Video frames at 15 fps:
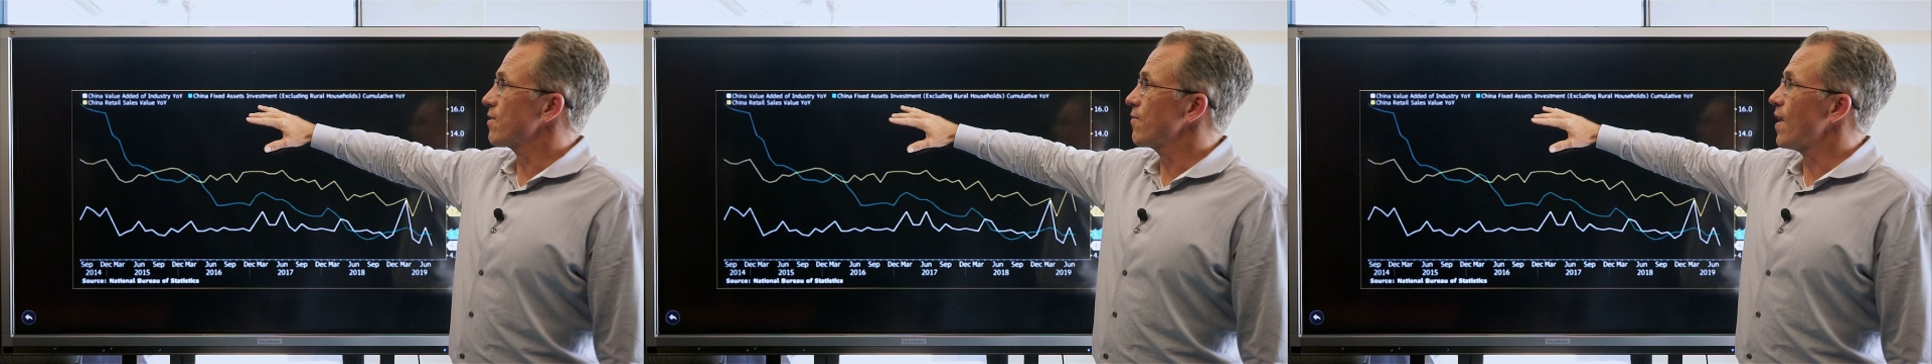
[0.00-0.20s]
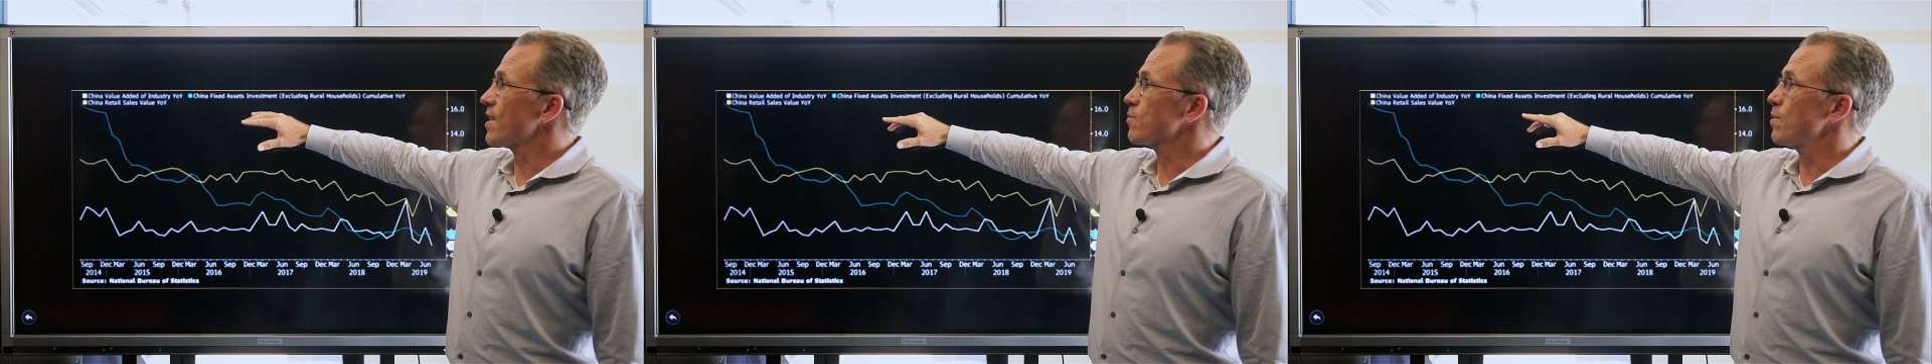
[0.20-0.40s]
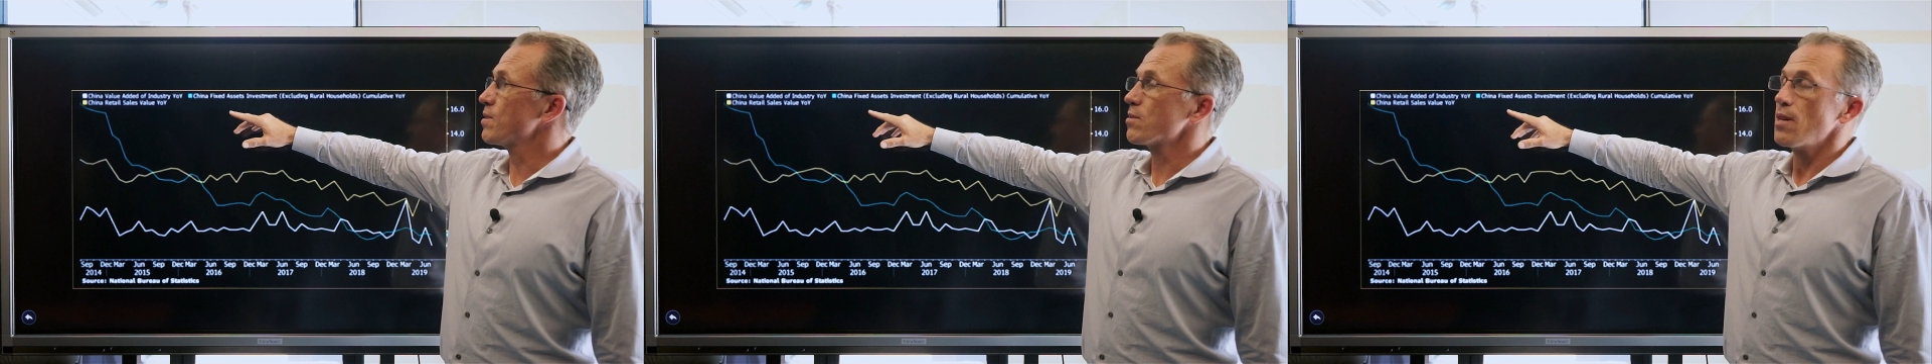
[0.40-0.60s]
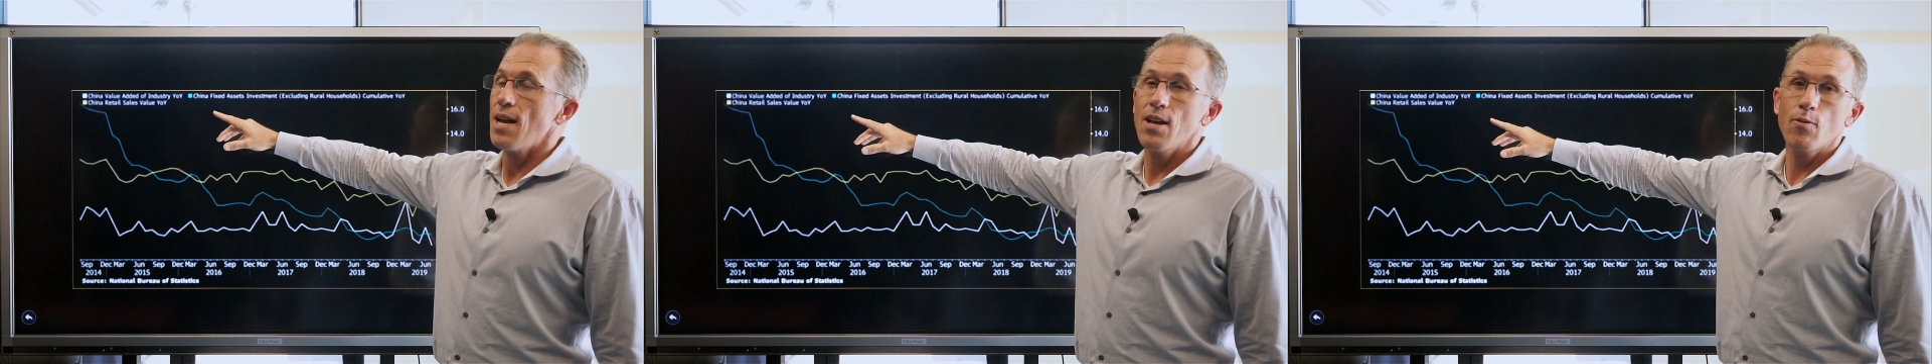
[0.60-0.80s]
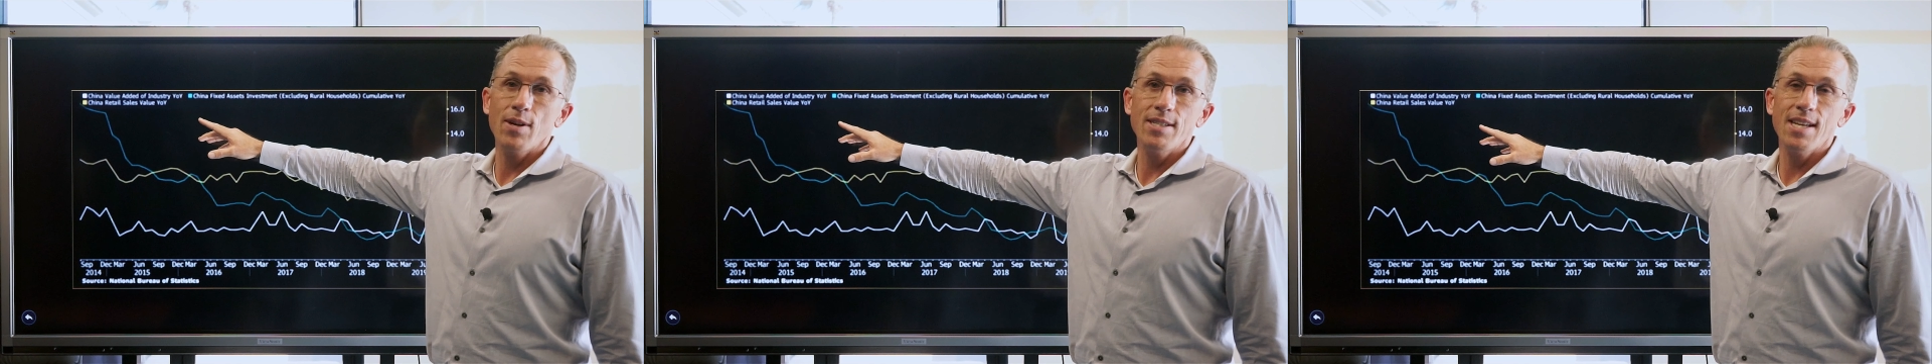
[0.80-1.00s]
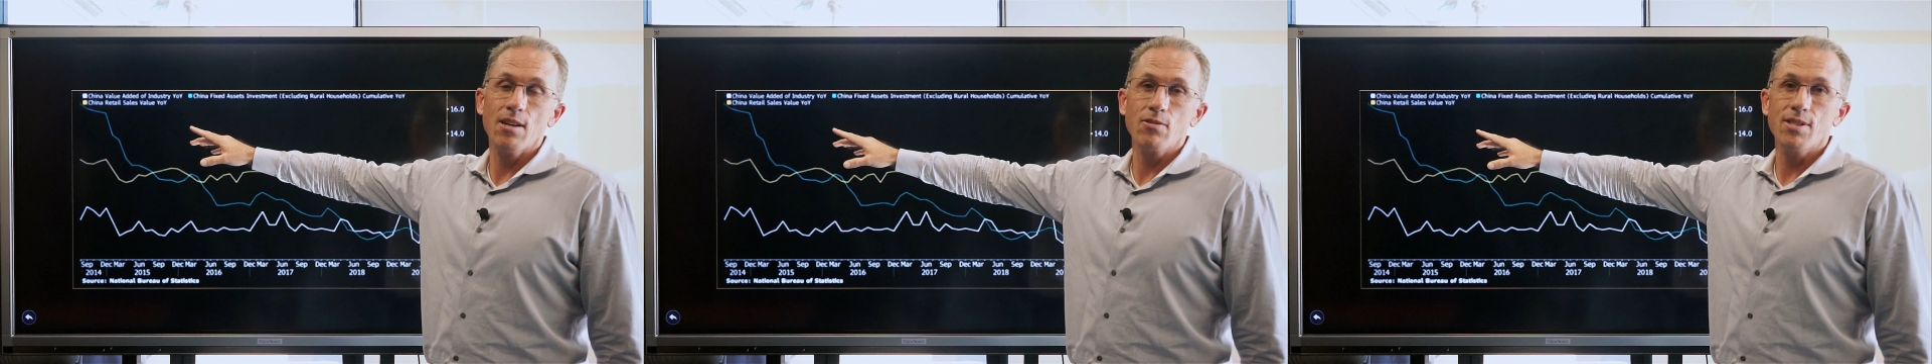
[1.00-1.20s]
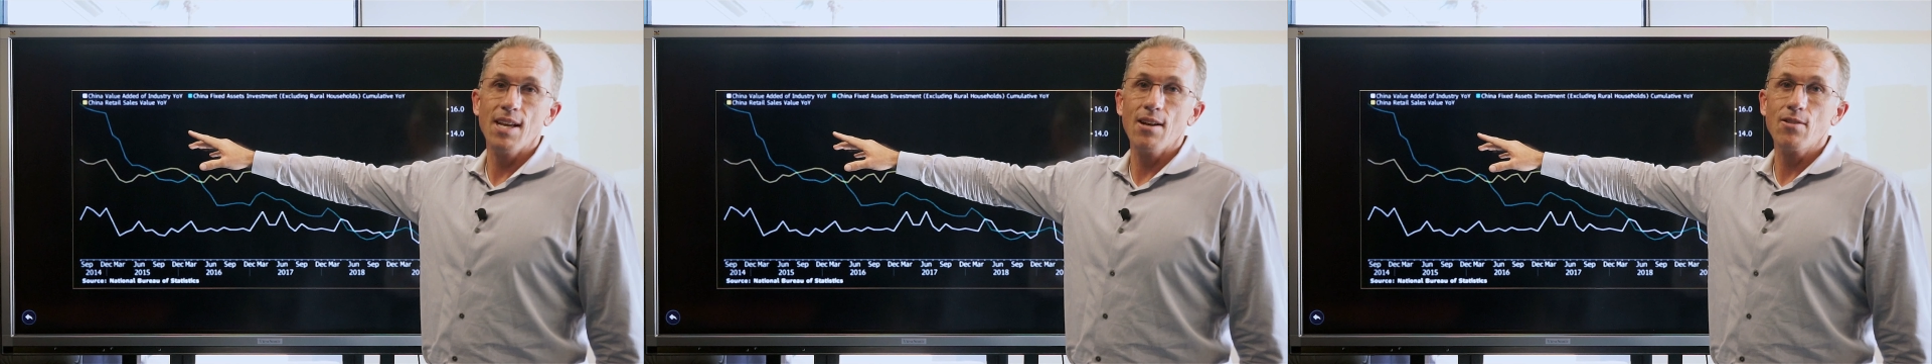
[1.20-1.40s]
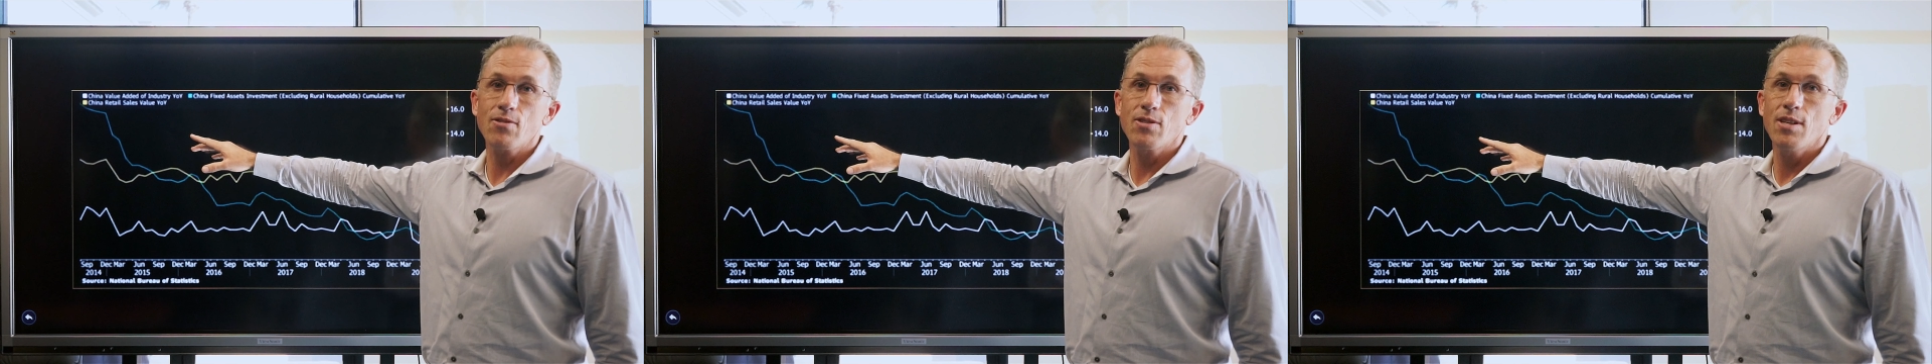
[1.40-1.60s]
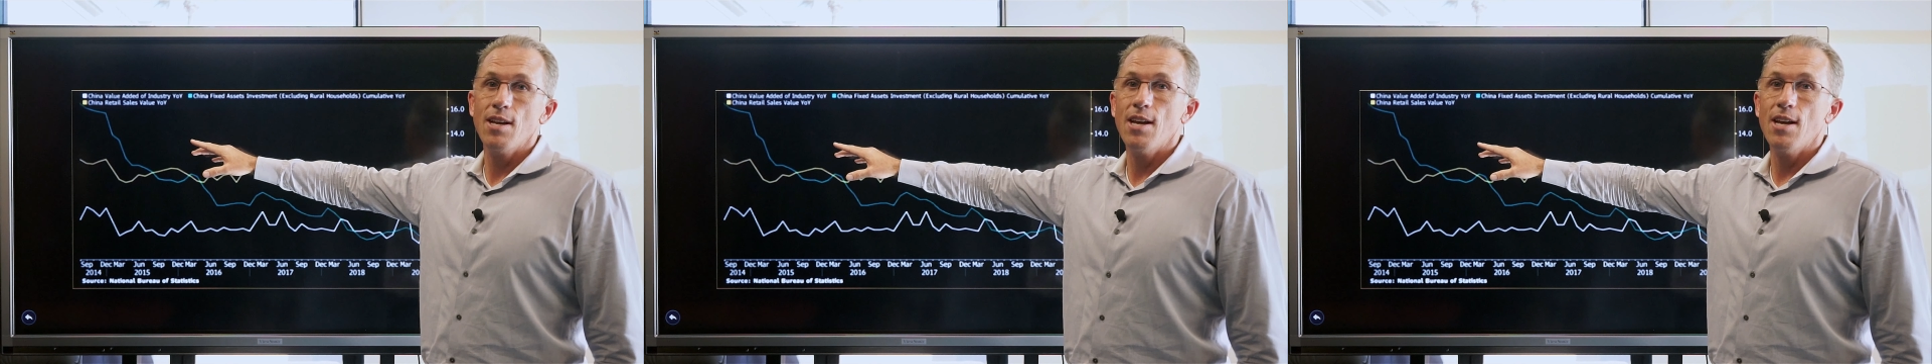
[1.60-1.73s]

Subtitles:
investments, and retail sales.